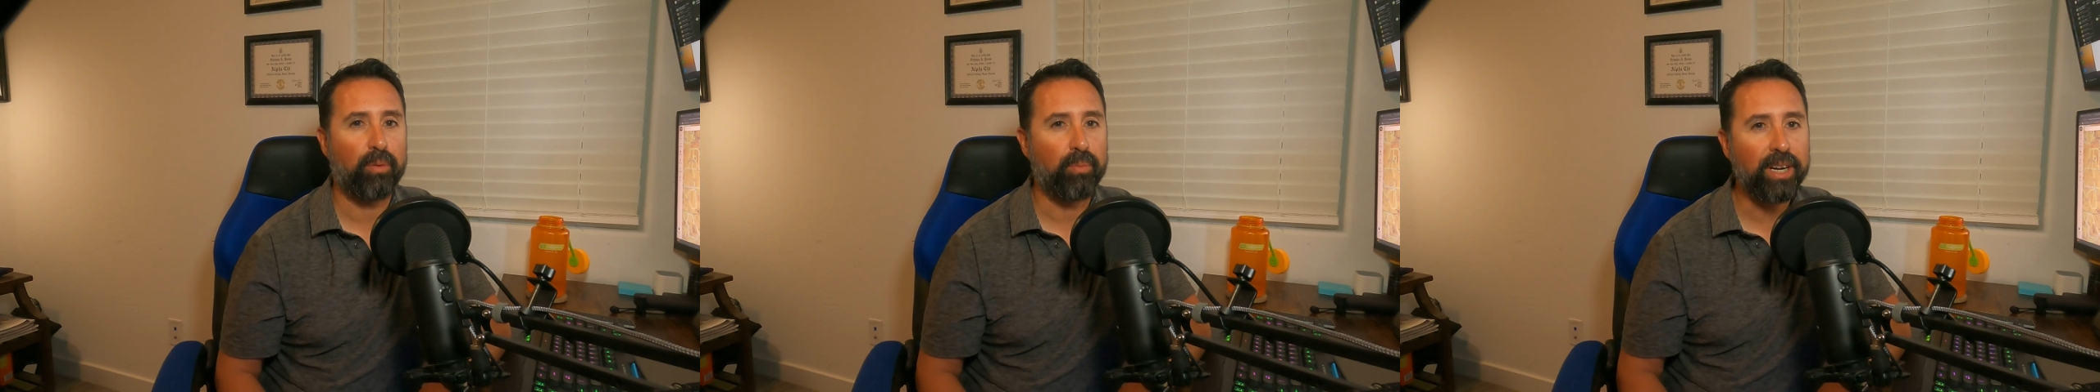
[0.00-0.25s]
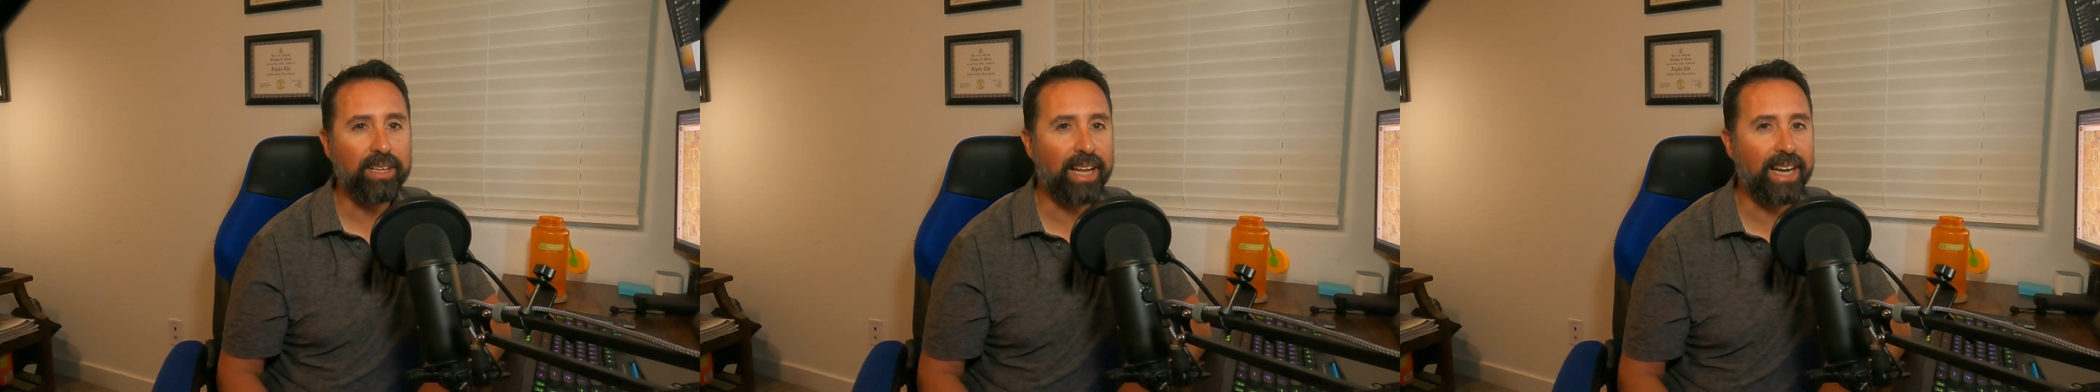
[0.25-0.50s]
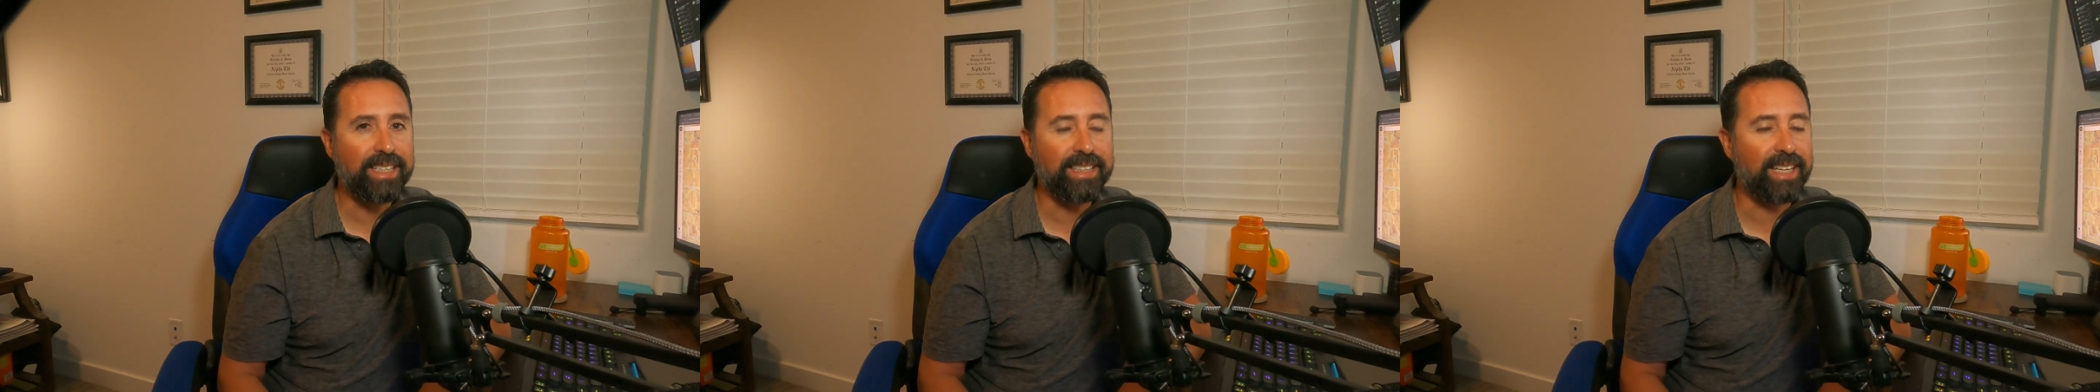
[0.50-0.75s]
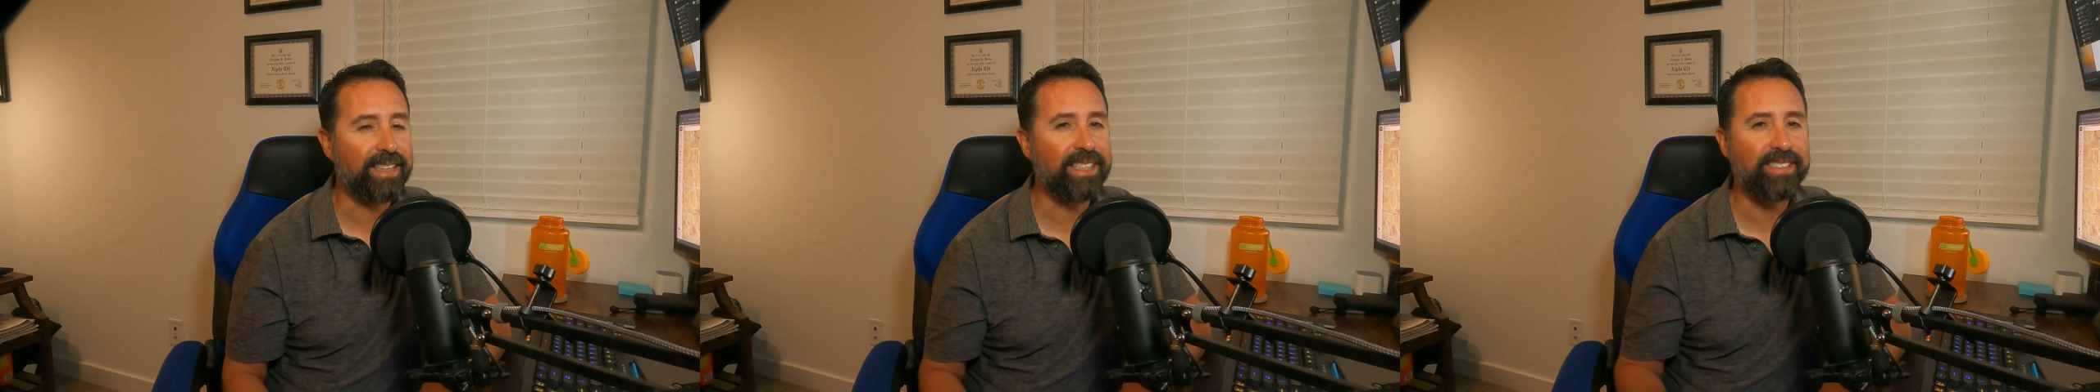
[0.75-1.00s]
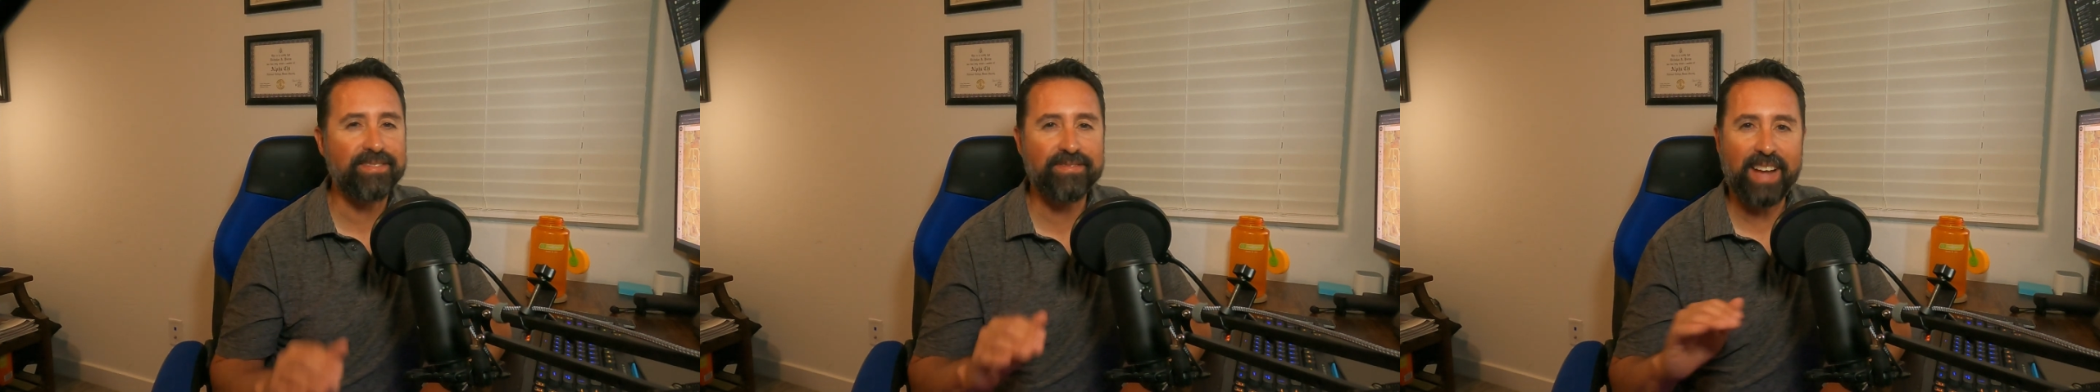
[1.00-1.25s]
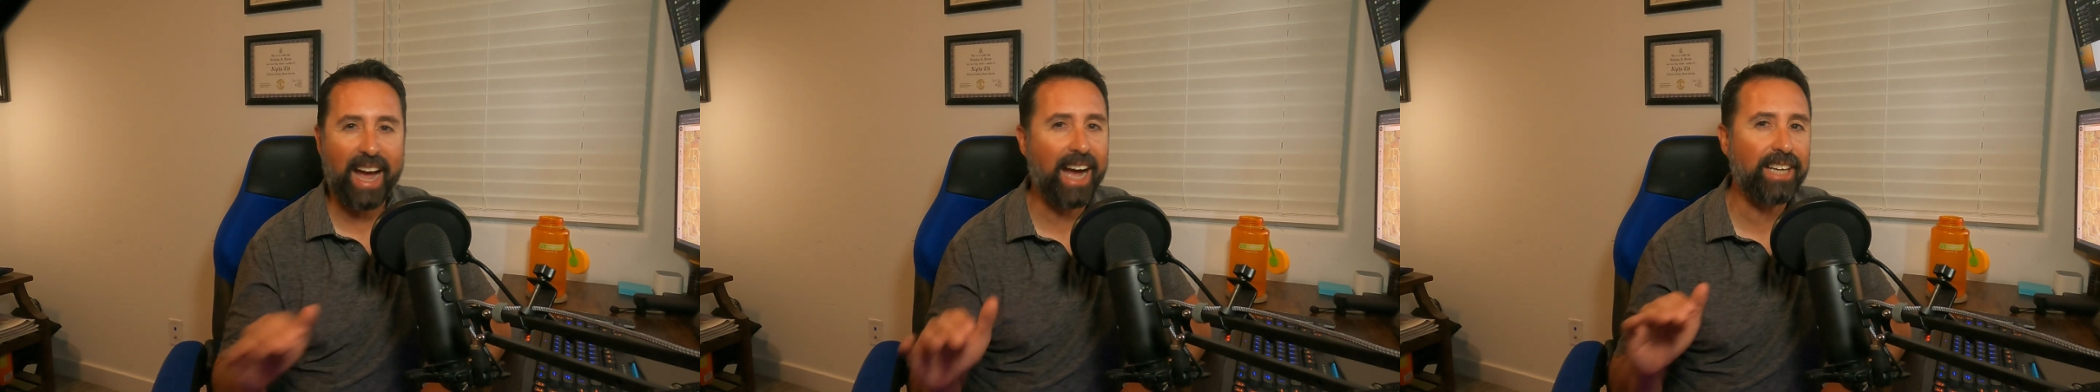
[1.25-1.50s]
realizing that these
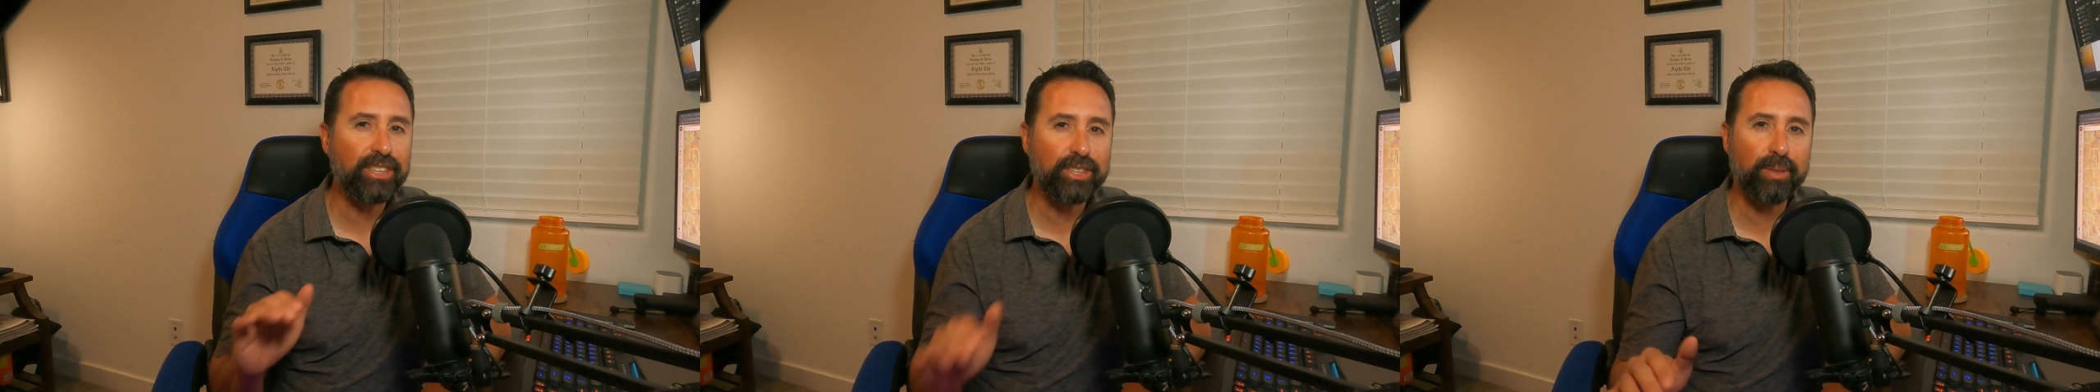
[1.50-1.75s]
vast